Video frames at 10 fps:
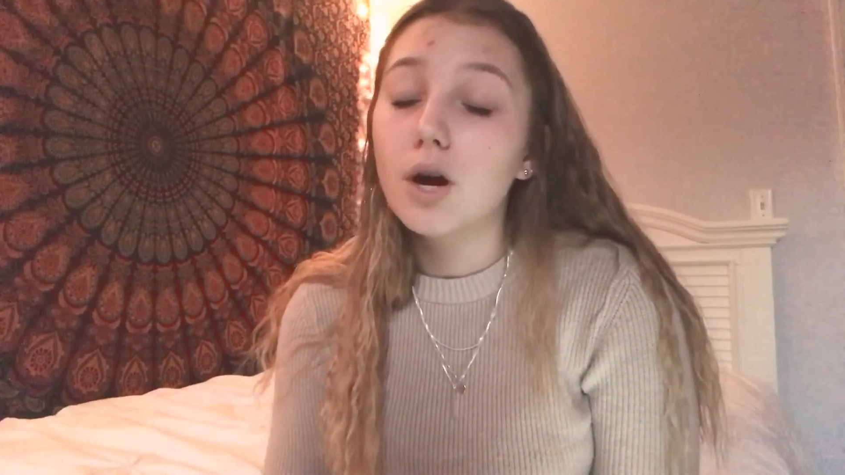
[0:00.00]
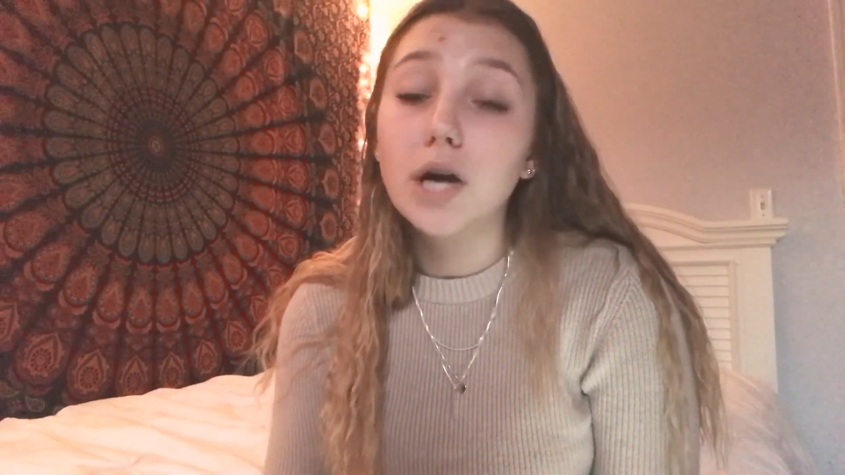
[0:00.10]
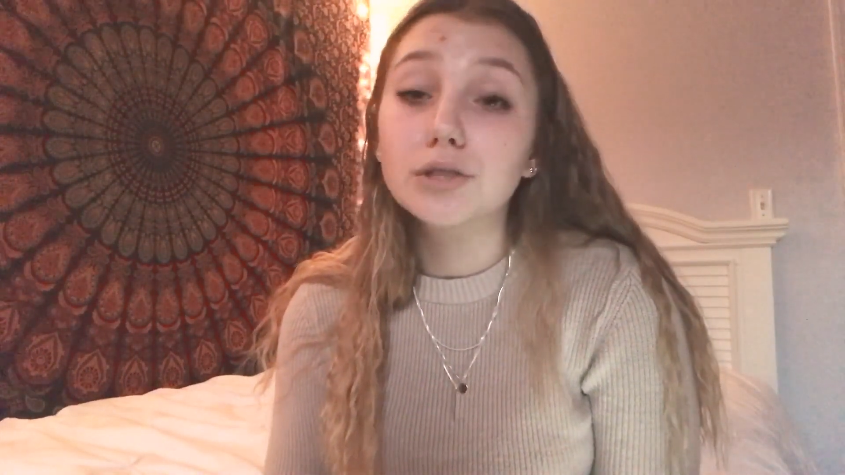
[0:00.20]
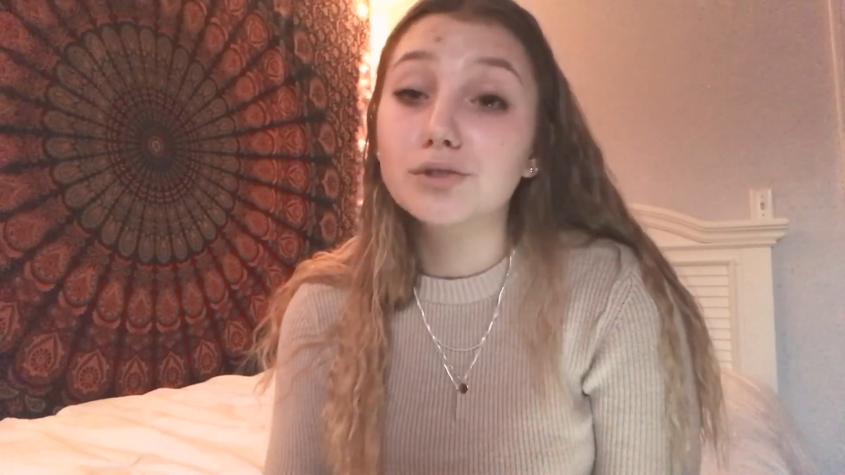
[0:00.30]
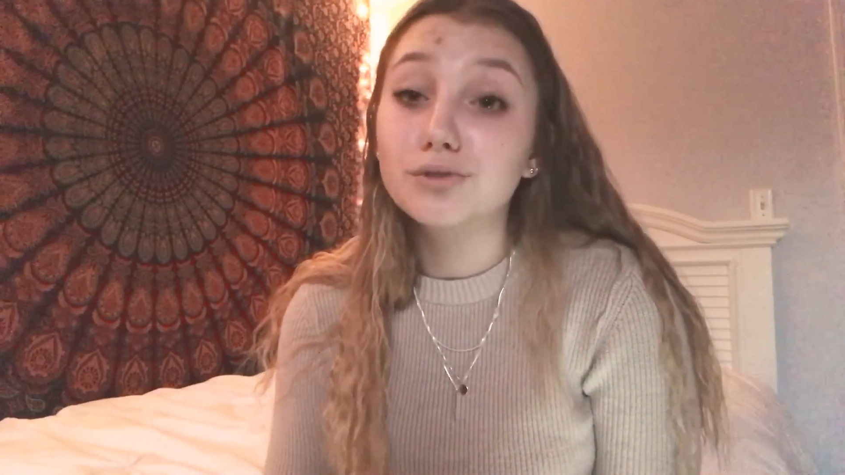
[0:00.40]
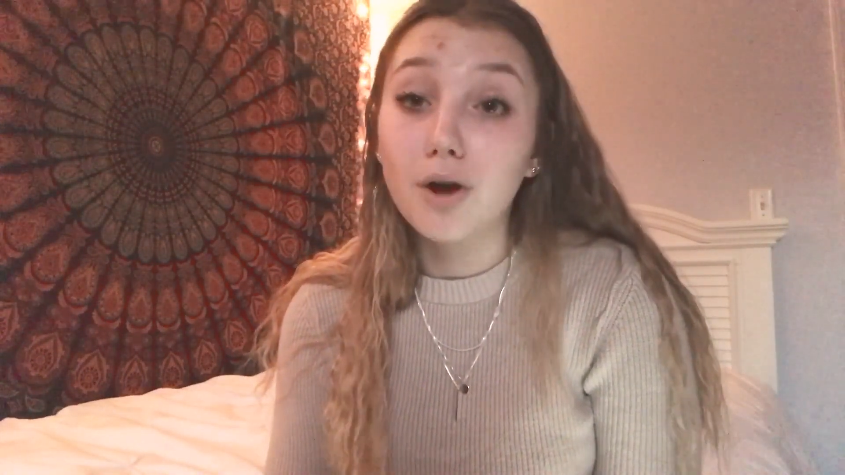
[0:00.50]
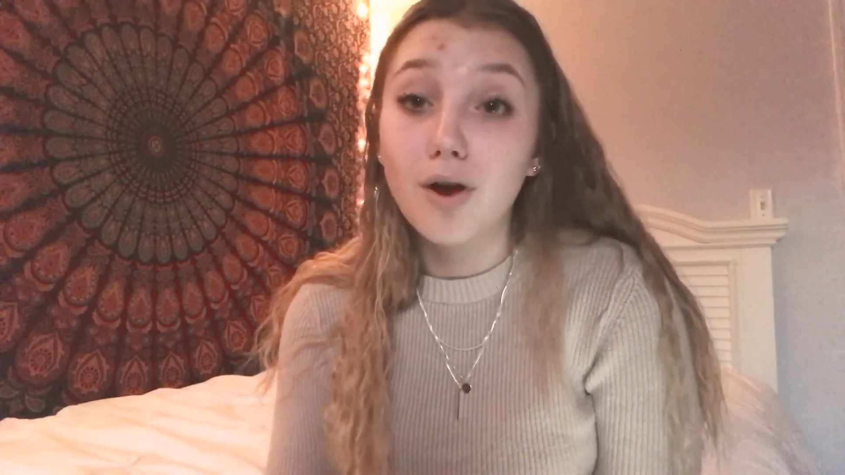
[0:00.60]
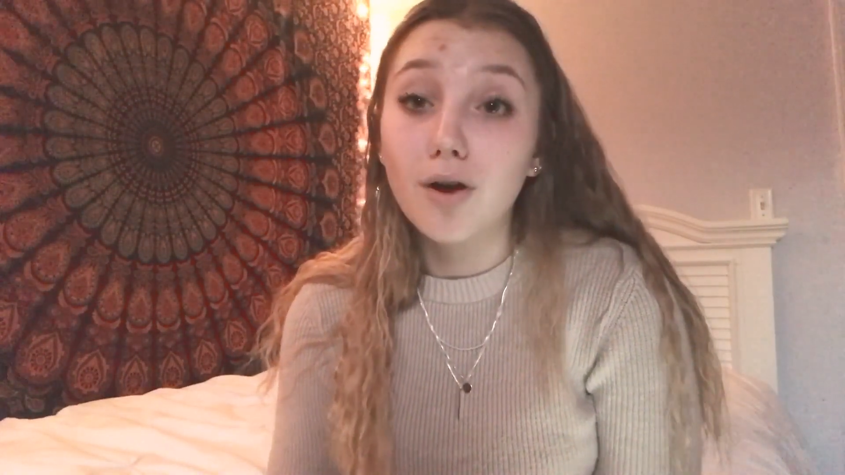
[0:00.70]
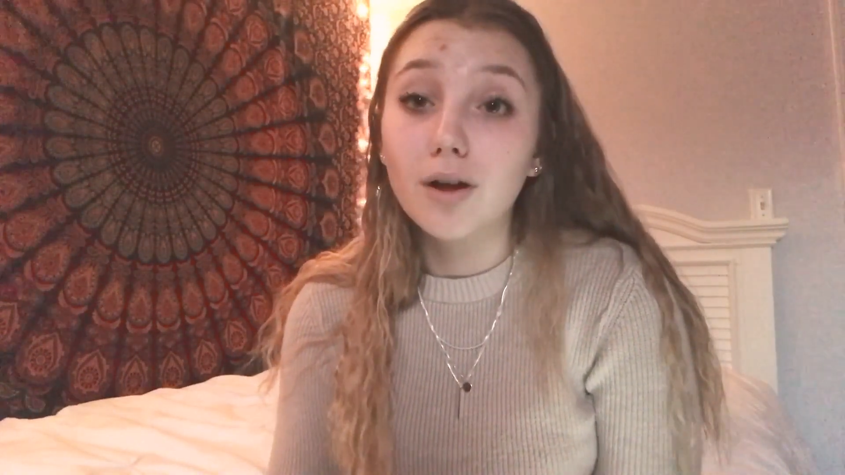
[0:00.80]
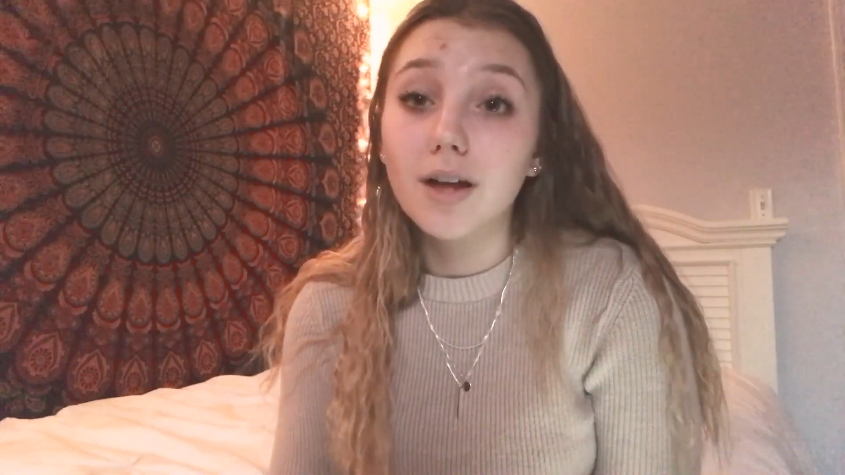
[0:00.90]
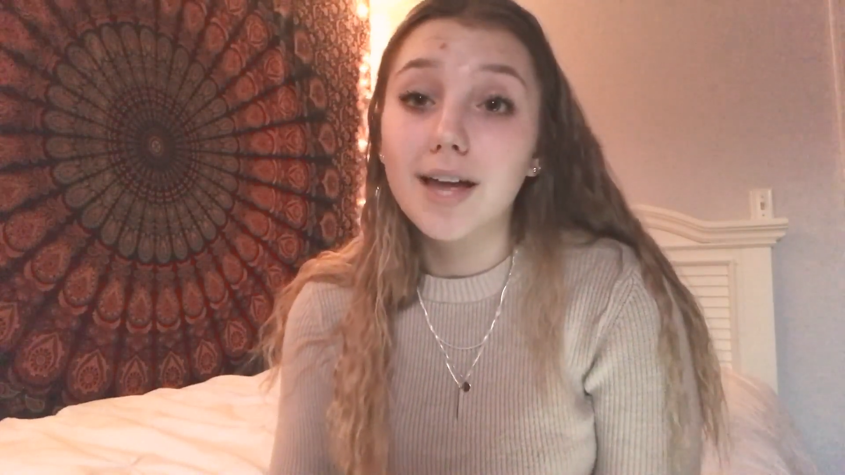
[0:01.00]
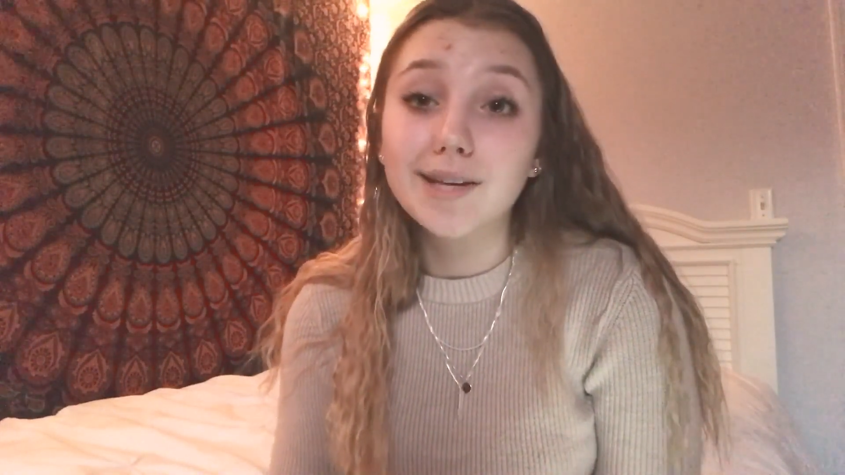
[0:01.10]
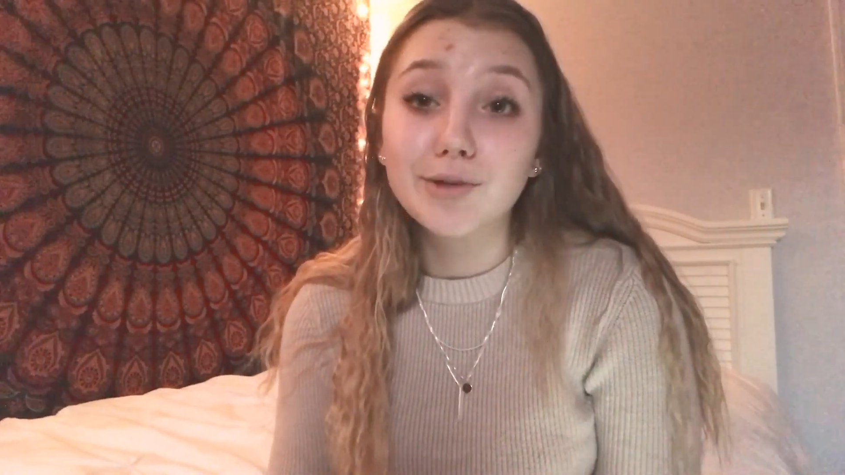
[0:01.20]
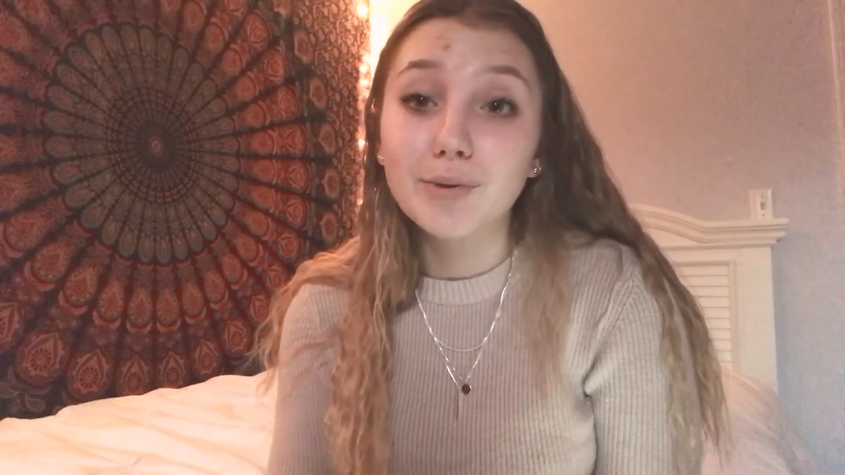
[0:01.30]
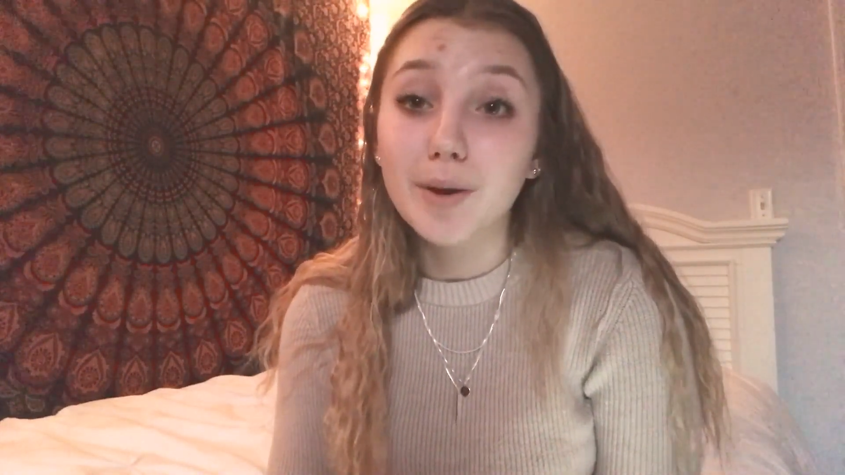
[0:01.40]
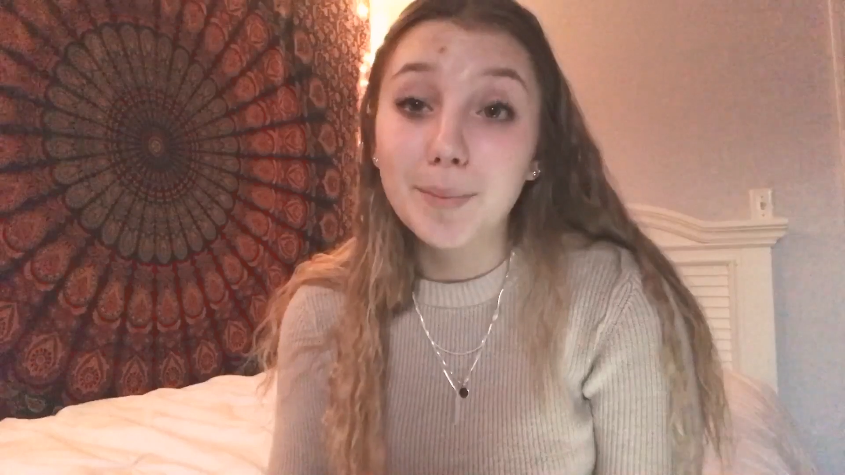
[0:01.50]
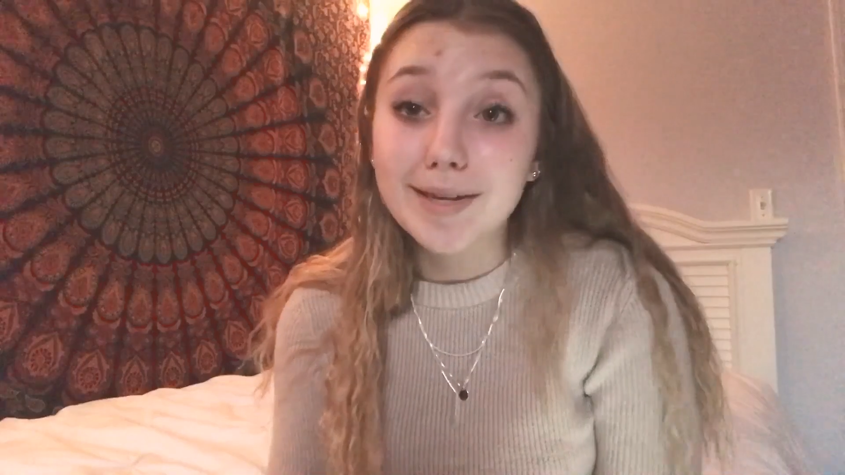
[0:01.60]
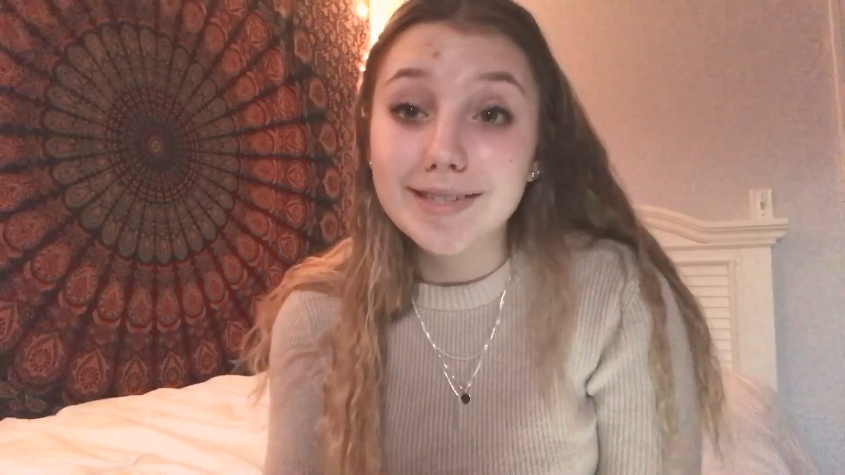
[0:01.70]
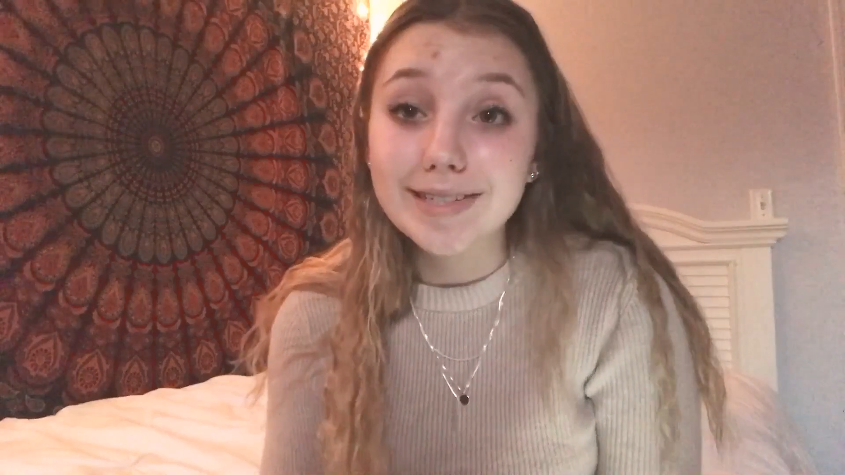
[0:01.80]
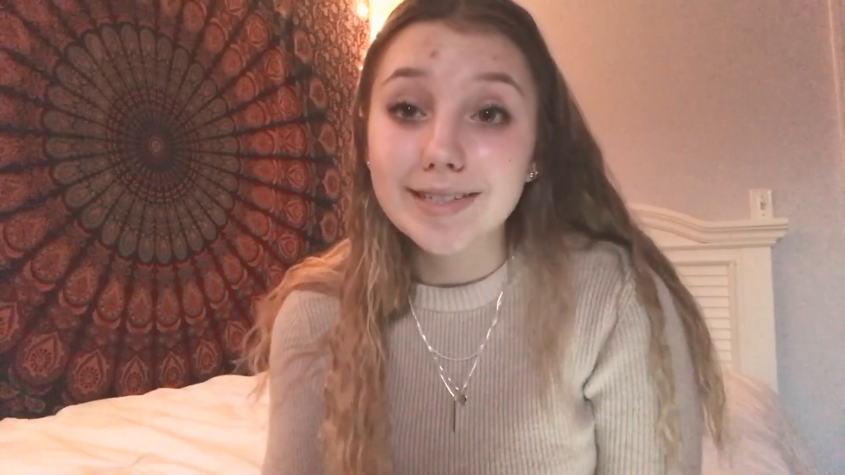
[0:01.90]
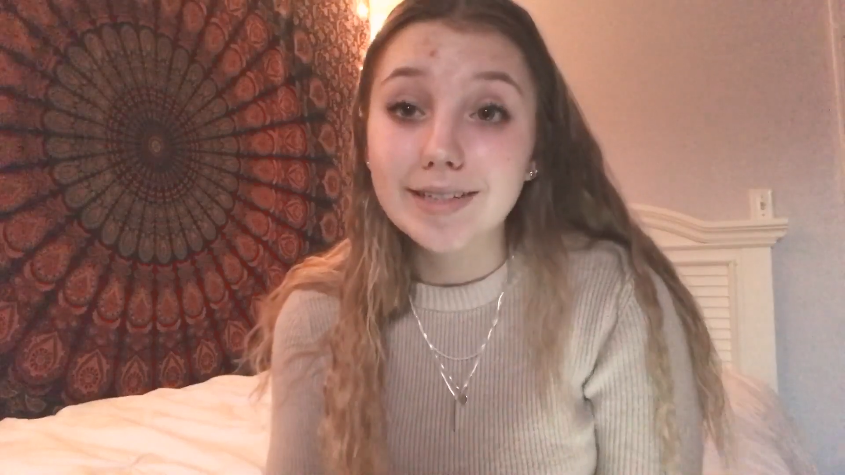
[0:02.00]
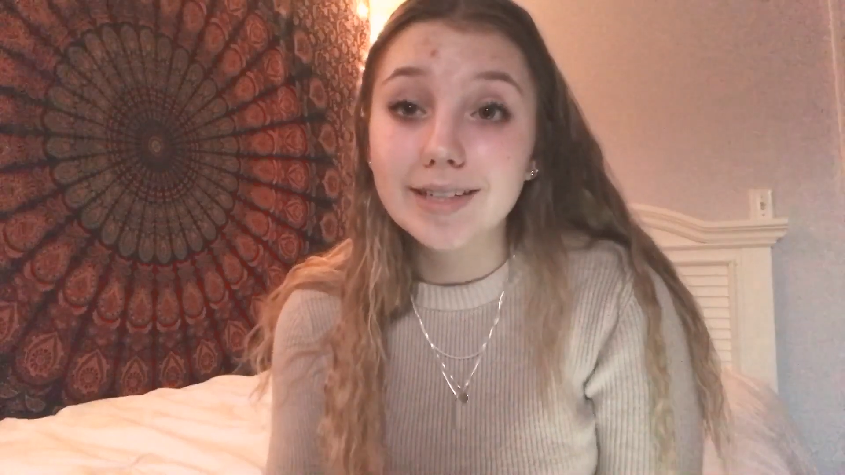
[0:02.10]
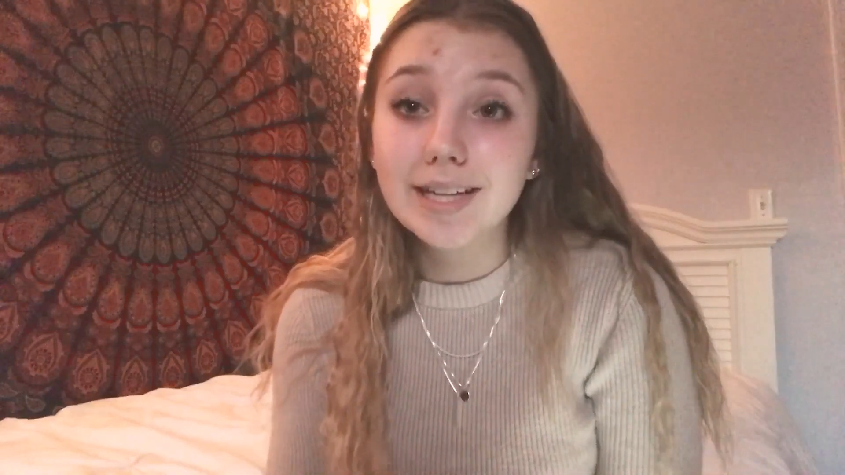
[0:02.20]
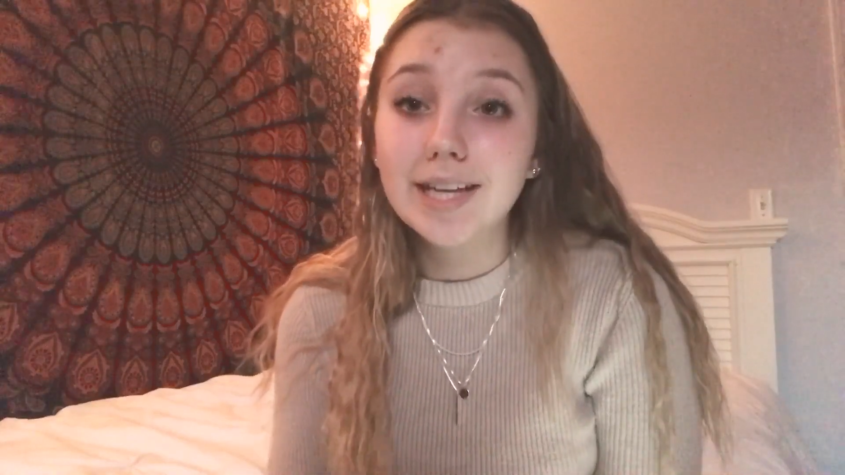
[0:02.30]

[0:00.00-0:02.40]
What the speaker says: are strong and you are amazing,